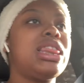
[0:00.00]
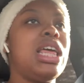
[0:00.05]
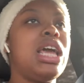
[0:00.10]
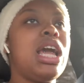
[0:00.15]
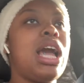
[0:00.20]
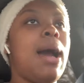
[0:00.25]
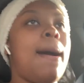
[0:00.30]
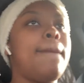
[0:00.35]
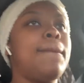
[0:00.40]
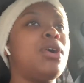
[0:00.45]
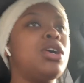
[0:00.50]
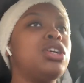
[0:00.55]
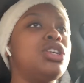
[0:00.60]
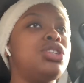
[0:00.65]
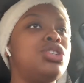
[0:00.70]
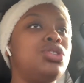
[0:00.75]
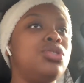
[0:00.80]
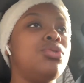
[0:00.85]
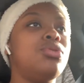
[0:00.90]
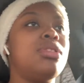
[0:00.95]
think i'm gonna
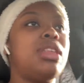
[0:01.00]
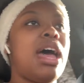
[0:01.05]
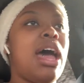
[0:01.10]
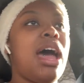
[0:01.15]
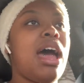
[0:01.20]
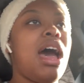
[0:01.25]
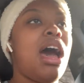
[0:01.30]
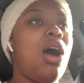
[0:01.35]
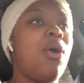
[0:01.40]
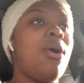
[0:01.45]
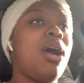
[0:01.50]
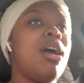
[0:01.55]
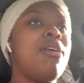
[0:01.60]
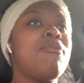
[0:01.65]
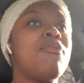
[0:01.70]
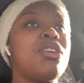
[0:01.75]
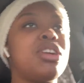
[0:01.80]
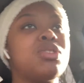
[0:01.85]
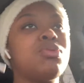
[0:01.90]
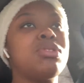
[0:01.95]
do that
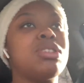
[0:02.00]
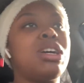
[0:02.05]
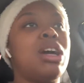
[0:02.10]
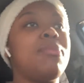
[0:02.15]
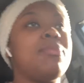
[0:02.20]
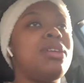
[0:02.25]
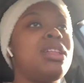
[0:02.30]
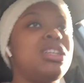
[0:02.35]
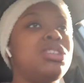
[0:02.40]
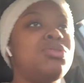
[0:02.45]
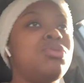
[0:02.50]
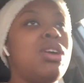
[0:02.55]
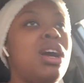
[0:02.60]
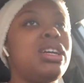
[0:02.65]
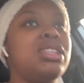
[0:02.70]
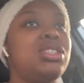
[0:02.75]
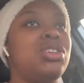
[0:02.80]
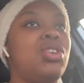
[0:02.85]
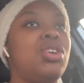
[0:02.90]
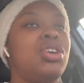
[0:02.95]
however i just want to come and let you
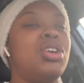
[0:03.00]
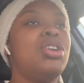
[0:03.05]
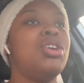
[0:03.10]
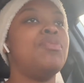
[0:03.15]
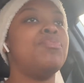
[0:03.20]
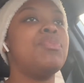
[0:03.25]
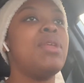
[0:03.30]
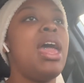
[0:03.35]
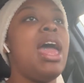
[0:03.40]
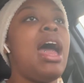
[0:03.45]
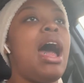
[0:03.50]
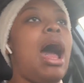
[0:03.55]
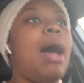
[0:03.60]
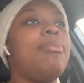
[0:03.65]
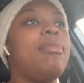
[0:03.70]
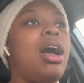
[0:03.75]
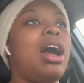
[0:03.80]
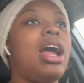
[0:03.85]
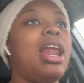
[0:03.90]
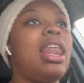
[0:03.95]
guys know like you know
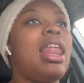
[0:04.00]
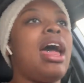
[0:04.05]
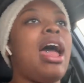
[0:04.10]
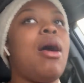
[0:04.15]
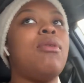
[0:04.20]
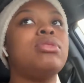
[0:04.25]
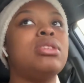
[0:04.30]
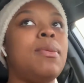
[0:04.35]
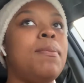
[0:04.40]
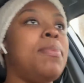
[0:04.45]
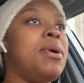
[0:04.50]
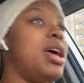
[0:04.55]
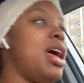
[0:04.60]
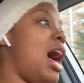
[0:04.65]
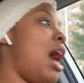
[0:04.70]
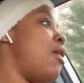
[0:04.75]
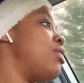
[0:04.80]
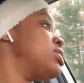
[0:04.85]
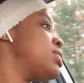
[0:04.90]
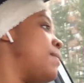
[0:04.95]
i'm not gonna lie i was a bit
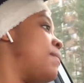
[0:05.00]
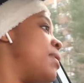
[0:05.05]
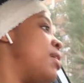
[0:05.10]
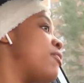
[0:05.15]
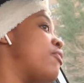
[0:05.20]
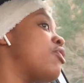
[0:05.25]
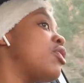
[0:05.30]
i was a bit